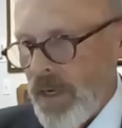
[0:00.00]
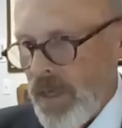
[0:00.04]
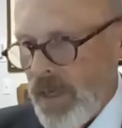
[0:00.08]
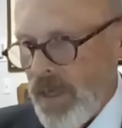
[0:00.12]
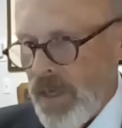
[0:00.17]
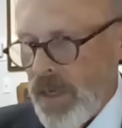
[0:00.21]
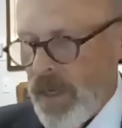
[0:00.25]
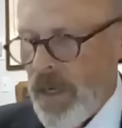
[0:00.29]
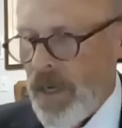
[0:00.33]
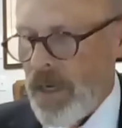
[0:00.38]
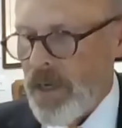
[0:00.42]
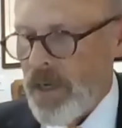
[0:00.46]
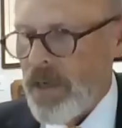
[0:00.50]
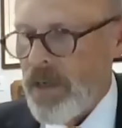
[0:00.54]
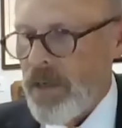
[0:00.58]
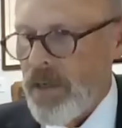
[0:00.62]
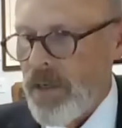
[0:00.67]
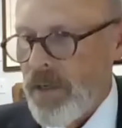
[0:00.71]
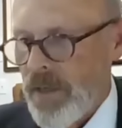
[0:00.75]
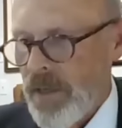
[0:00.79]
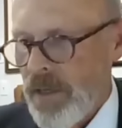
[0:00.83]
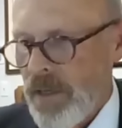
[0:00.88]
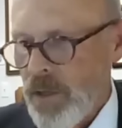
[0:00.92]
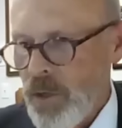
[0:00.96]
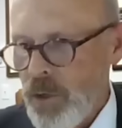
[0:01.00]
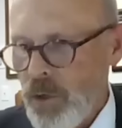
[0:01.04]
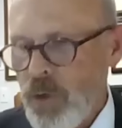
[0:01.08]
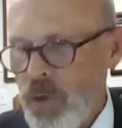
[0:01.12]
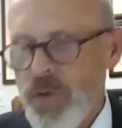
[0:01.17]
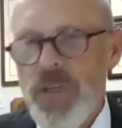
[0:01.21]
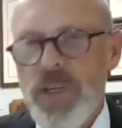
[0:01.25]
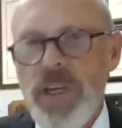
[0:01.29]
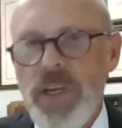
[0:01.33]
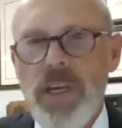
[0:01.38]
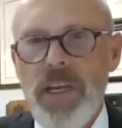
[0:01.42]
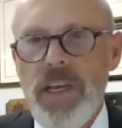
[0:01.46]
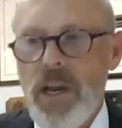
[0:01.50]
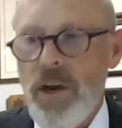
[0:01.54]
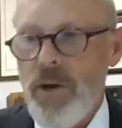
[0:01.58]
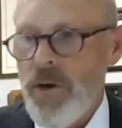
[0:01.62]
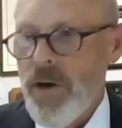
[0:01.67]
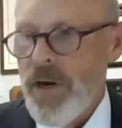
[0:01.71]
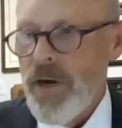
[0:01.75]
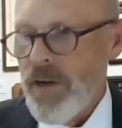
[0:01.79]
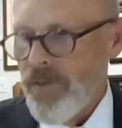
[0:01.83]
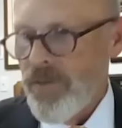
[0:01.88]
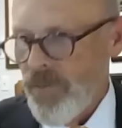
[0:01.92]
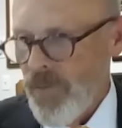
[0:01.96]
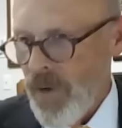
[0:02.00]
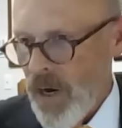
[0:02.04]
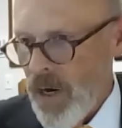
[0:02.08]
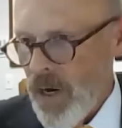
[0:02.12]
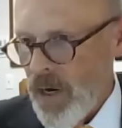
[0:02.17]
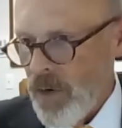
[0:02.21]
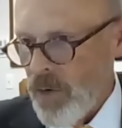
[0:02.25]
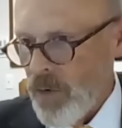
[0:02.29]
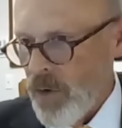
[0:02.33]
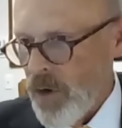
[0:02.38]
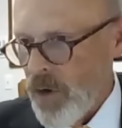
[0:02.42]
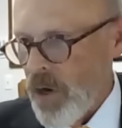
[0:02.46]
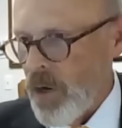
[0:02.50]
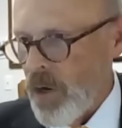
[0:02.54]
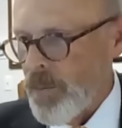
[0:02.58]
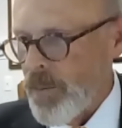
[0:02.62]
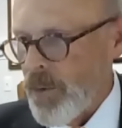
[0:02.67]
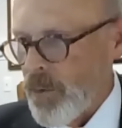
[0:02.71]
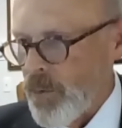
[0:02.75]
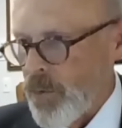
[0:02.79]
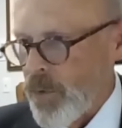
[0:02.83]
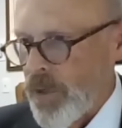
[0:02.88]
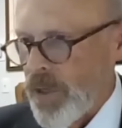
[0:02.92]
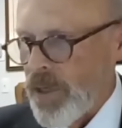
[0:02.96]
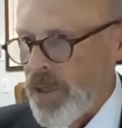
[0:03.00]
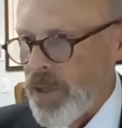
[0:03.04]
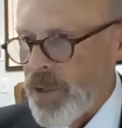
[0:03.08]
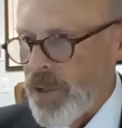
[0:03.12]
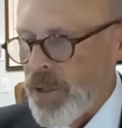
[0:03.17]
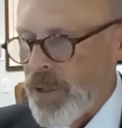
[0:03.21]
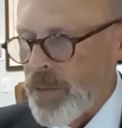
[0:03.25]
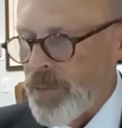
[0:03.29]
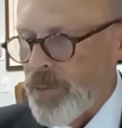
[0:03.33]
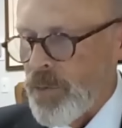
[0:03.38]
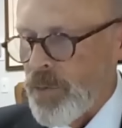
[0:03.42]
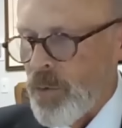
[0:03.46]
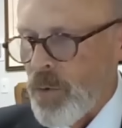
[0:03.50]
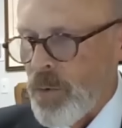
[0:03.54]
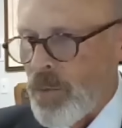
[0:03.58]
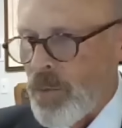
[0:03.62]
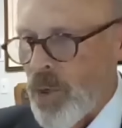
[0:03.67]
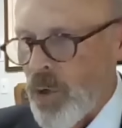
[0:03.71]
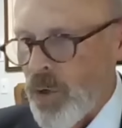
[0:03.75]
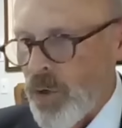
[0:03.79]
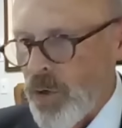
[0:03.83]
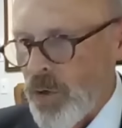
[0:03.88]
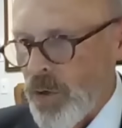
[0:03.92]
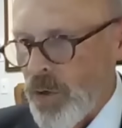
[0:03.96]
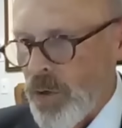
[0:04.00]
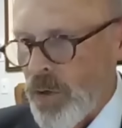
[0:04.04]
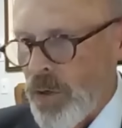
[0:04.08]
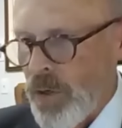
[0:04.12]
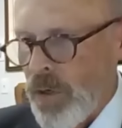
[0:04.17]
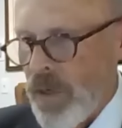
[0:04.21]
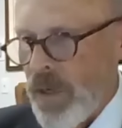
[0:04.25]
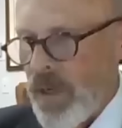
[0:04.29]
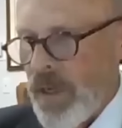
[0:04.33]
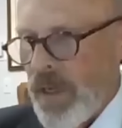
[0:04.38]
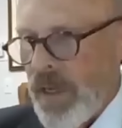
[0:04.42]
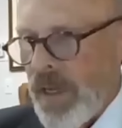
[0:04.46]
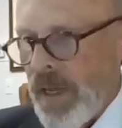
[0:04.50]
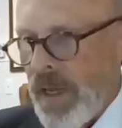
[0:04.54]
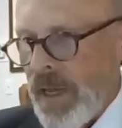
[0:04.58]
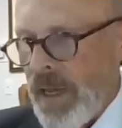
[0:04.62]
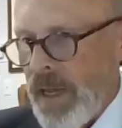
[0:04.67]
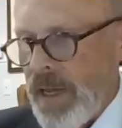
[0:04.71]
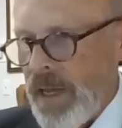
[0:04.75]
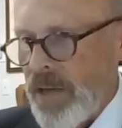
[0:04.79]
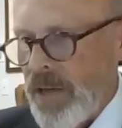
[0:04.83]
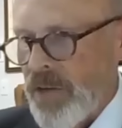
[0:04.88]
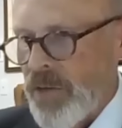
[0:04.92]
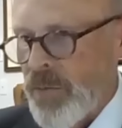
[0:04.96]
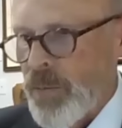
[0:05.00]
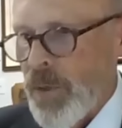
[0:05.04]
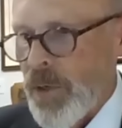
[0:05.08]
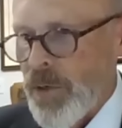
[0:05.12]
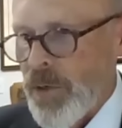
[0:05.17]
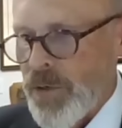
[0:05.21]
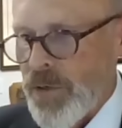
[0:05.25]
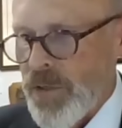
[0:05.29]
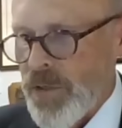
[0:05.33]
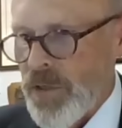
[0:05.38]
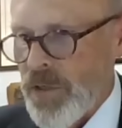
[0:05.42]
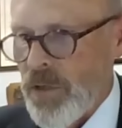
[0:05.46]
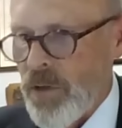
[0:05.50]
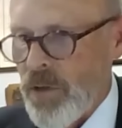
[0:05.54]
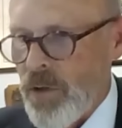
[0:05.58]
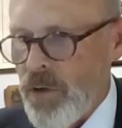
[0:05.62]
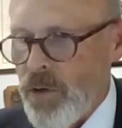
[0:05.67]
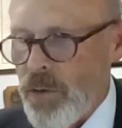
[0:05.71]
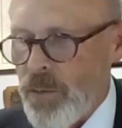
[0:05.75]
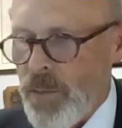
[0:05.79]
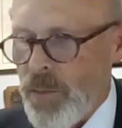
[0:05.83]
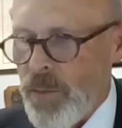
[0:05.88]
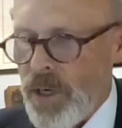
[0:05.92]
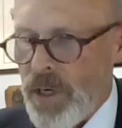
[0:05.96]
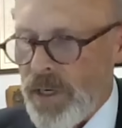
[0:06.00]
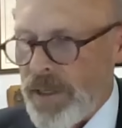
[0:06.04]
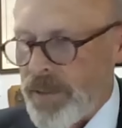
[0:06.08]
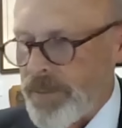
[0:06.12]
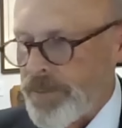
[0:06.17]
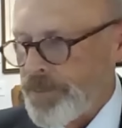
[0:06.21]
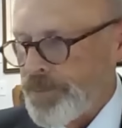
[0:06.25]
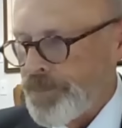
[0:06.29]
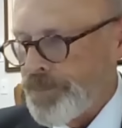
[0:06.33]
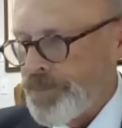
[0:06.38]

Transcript: Uh, using and carrying a firearm in relationship to a murder, and conspiracy to launder money.